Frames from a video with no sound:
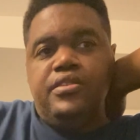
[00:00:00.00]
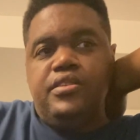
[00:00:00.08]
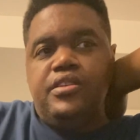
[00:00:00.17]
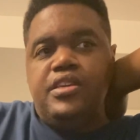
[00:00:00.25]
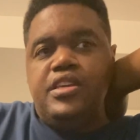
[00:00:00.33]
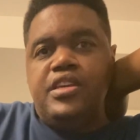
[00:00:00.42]

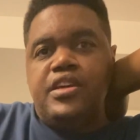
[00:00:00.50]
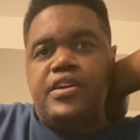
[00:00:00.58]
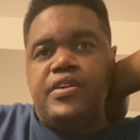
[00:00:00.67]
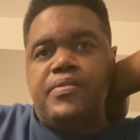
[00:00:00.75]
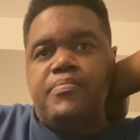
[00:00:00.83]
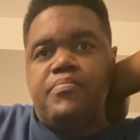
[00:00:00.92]
he
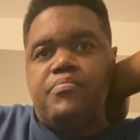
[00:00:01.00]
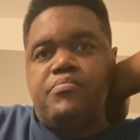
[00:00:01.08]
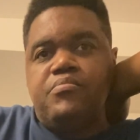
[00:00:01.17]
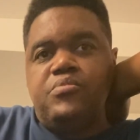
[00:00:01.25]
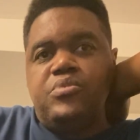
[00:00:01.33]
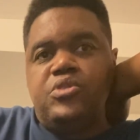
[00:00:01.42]

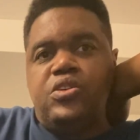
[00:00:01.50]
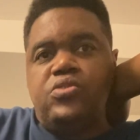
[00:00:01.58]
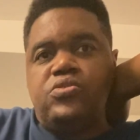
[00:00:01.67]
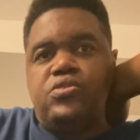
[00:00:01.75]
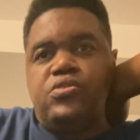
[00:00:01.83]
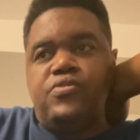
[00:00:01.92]

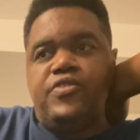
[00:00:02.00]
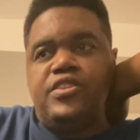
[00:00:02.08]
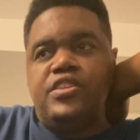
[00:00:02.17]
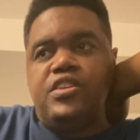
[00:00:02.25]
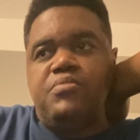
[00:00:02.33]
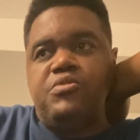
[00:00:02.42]
talked to
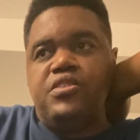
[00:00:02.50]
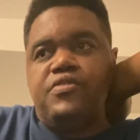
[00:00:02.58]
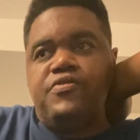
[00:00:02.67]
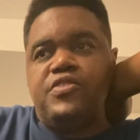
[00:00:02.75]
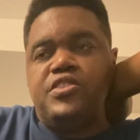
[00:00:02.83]
Fatima.